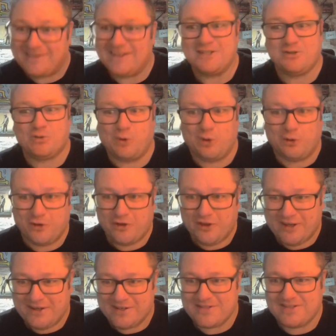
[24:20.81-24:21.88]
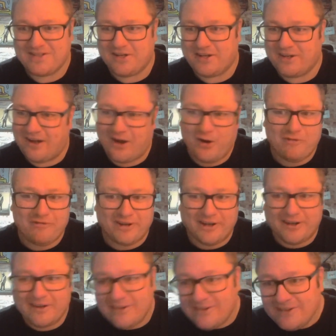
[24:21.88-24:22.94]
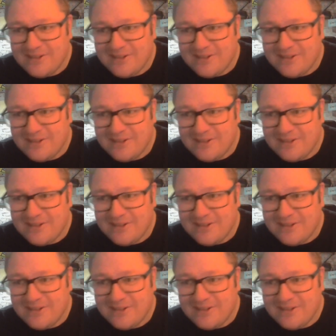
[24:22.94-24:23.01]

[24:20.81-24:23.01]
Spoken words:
These are all the things that over